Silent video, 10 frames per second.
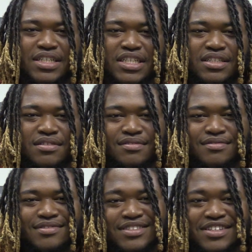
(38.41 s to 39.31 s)
just
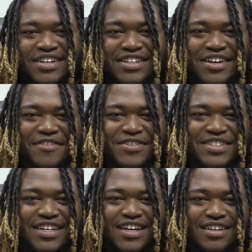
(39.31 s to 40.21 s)
stuck at the
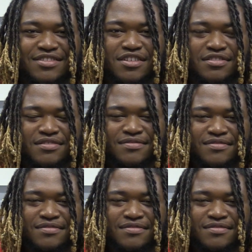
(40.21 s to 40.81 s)
offensive line, you know.